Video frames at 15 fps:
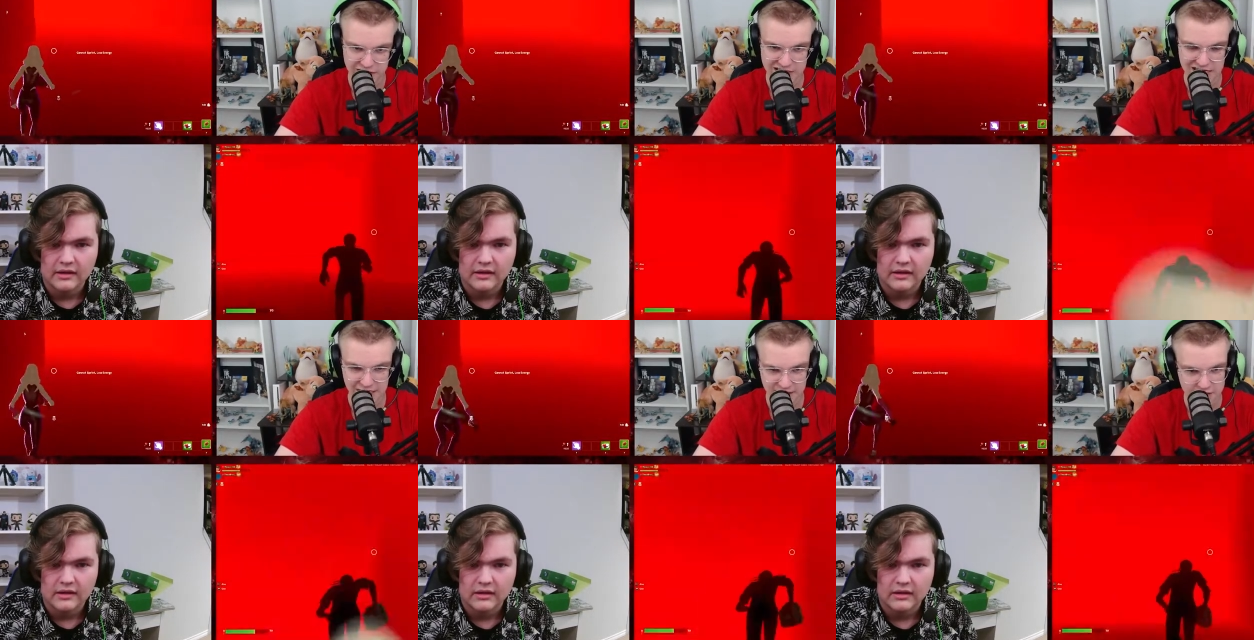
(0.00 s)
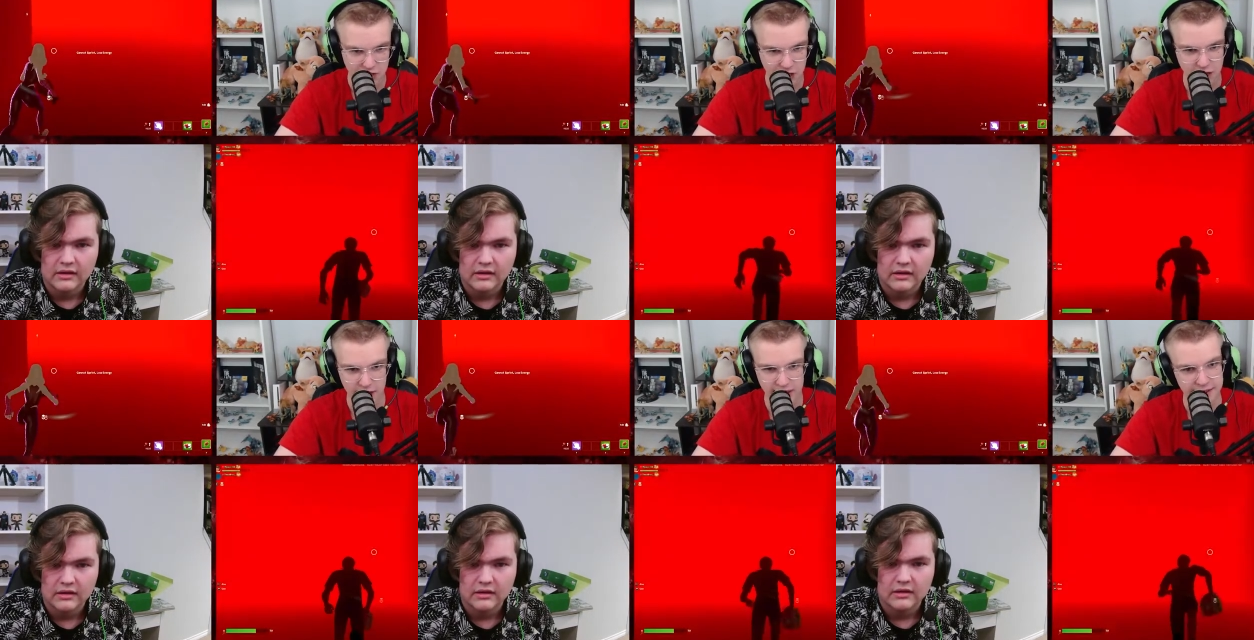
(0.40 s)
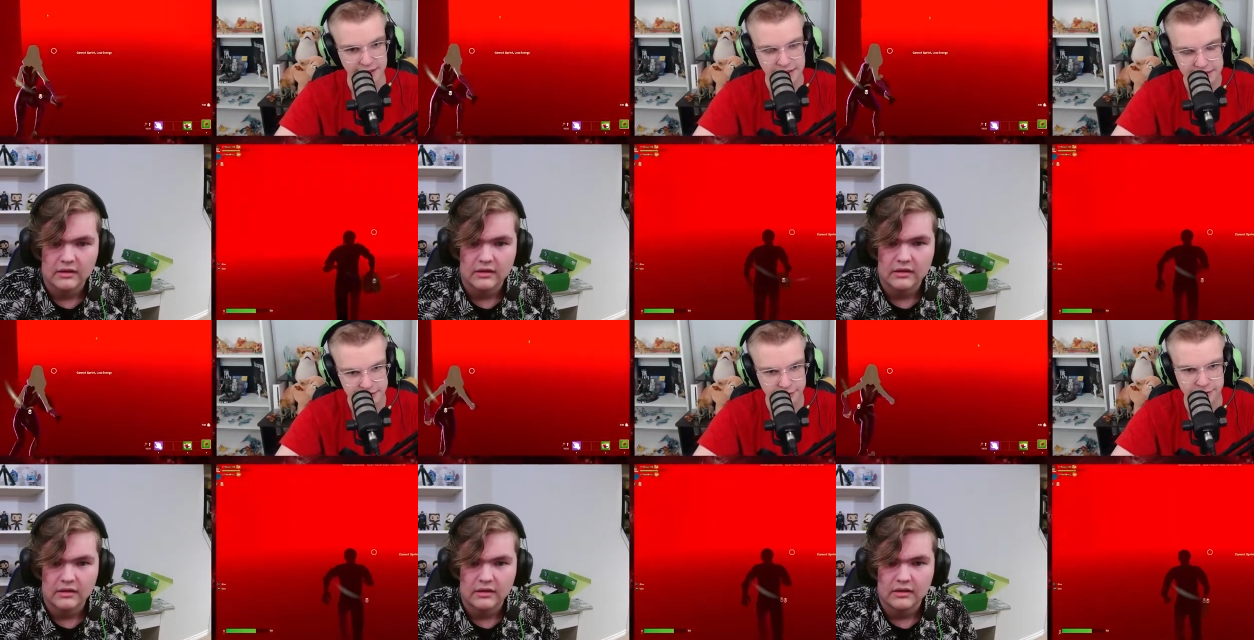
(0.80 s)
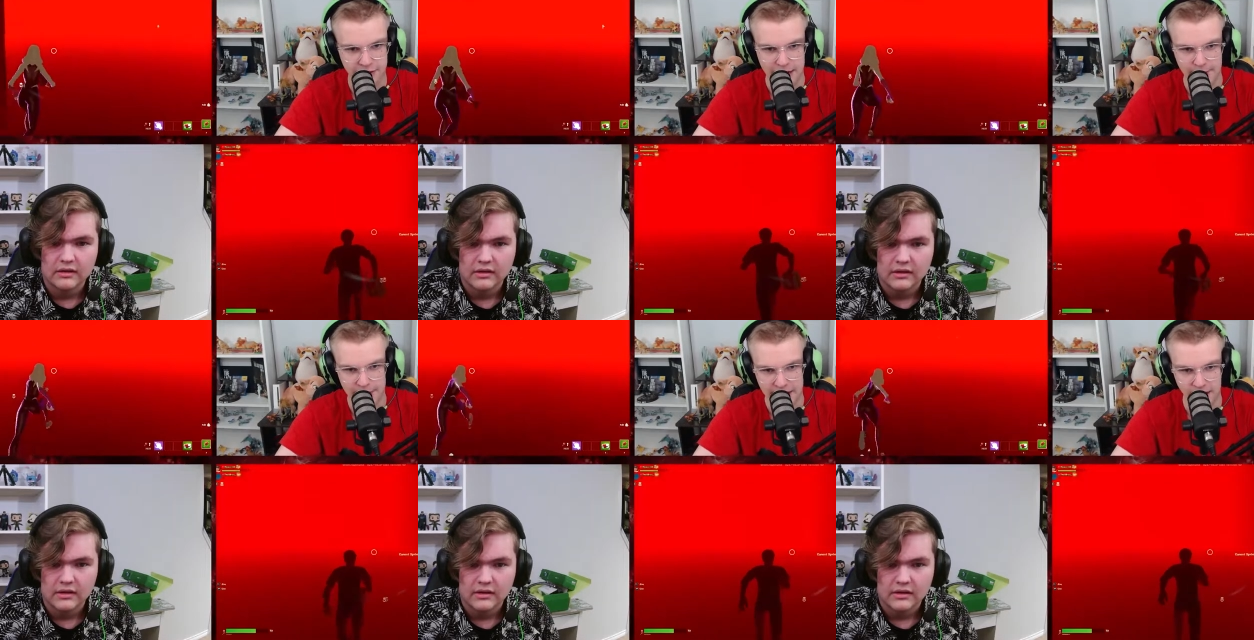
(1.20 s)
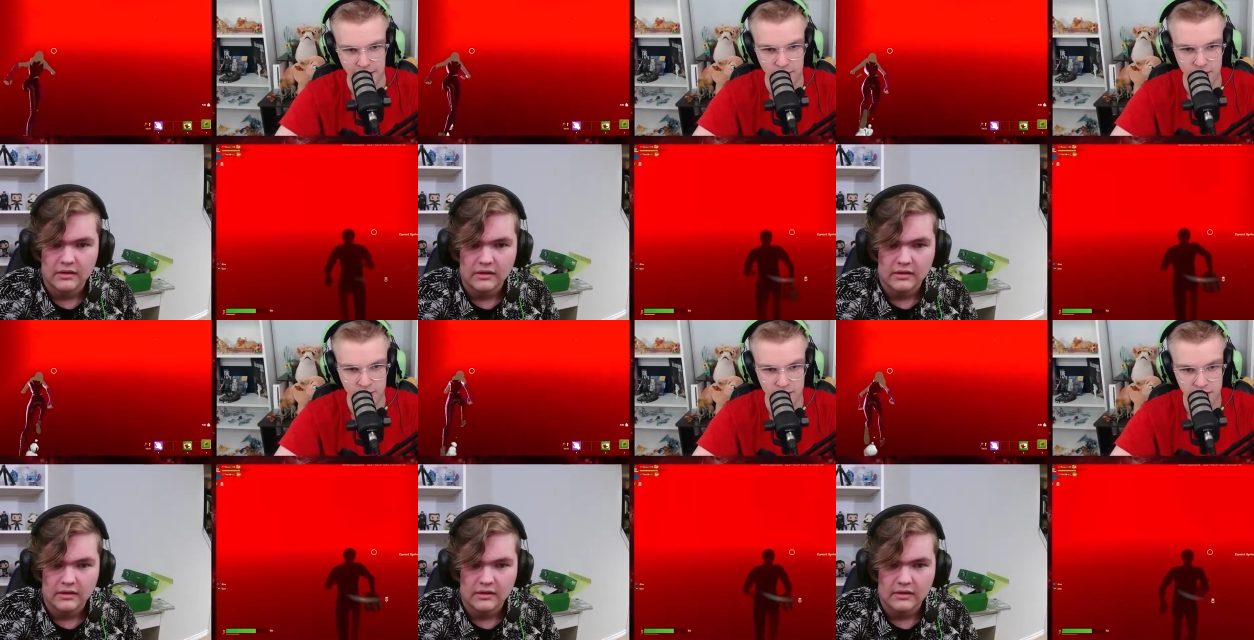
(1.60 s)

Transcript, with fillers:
Speaker 1: TikTok and Instagram now.